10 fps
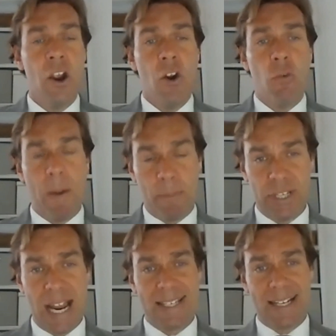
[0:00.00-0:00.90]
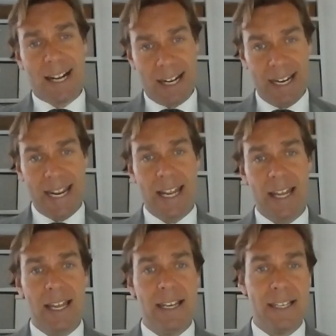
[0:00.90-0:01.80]
represent a
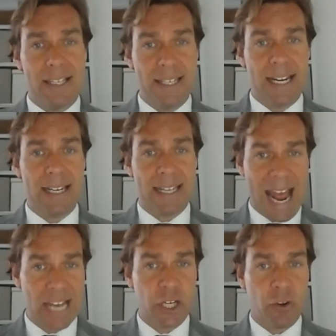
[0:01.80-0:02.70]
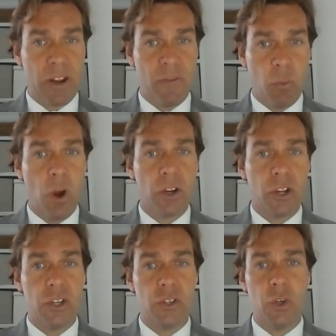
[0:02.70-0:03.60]
clear and distinct category of
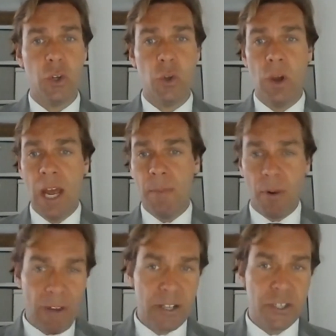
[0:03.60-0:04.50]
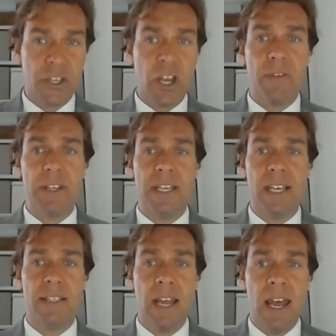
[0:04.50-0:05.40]
workers who provide
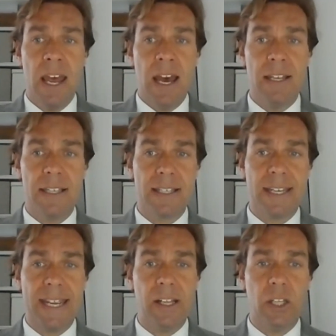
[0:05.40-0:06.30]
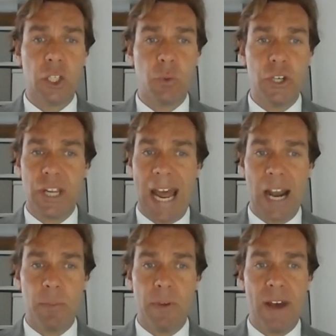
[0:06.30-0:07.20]
services and skills which
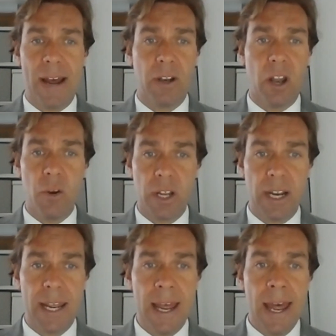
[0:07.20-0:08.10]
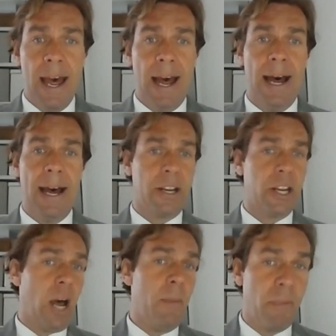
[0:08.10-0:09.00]
cannot be found locally,
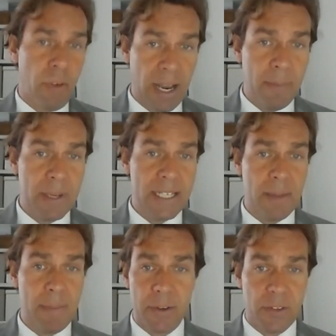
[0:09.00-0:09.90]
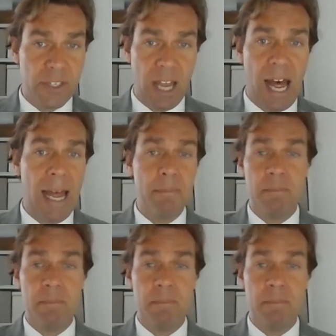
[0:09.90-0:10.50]
come for a limited amount of time,